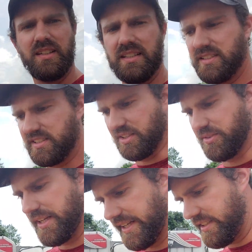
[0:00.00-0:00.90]
is it
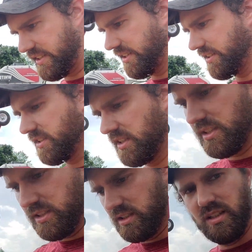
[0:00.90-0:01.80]
rained
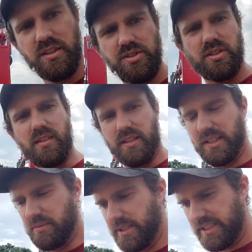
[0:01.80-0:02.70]
just a little
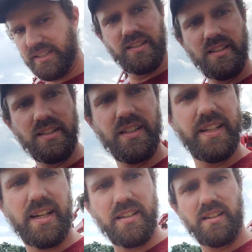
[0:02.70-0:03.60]
bit,
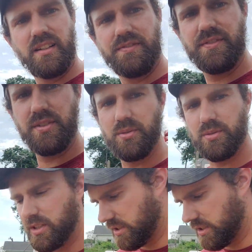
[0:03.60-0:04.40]
not enough to